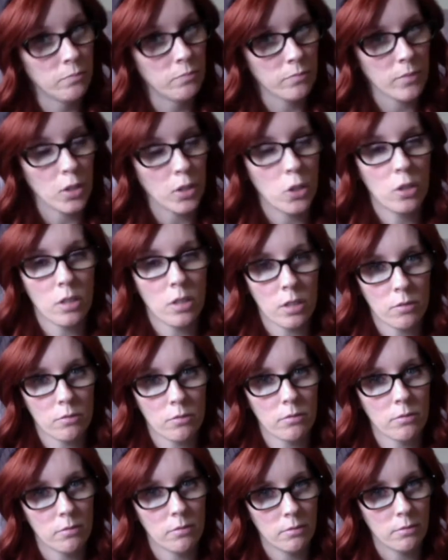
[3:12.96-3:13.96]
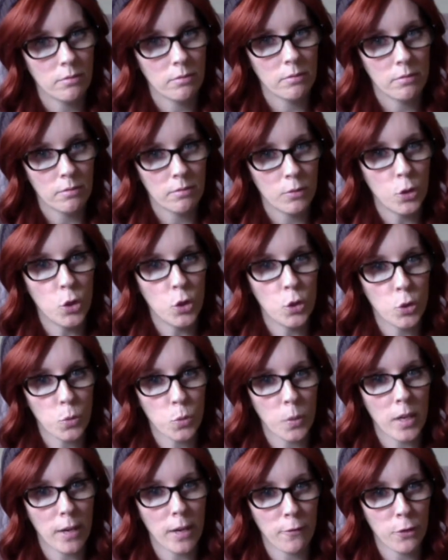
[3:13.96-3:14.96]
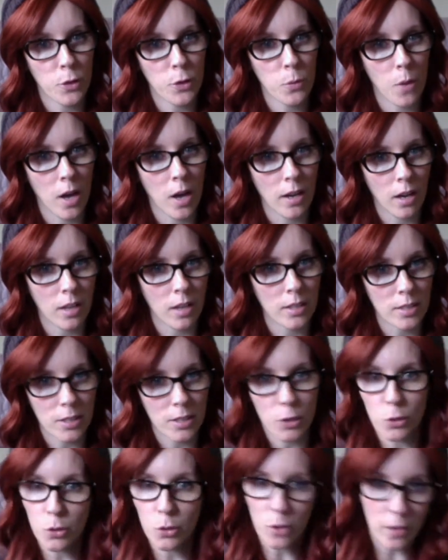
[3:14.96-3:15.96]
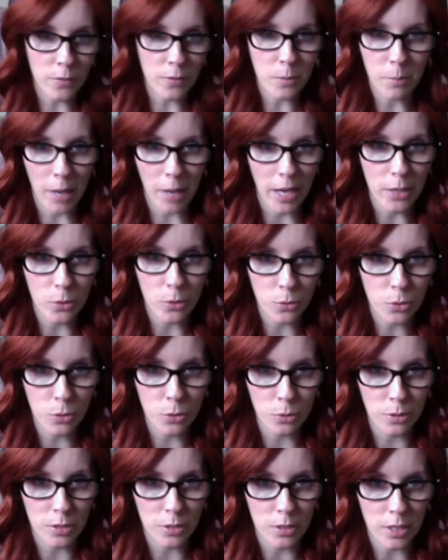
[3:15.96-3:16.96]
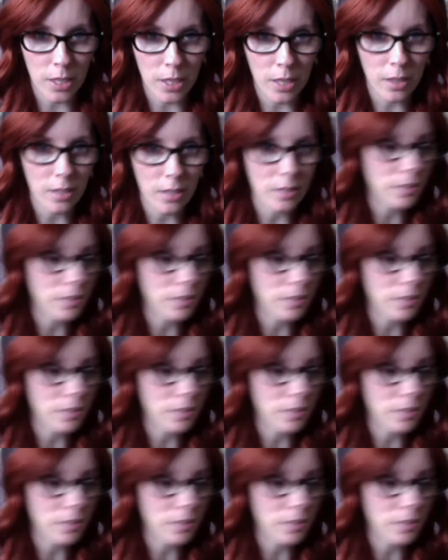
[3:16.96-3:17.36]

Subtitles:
you can use whatever you want, honestly. You don't have to buy new tools or anything.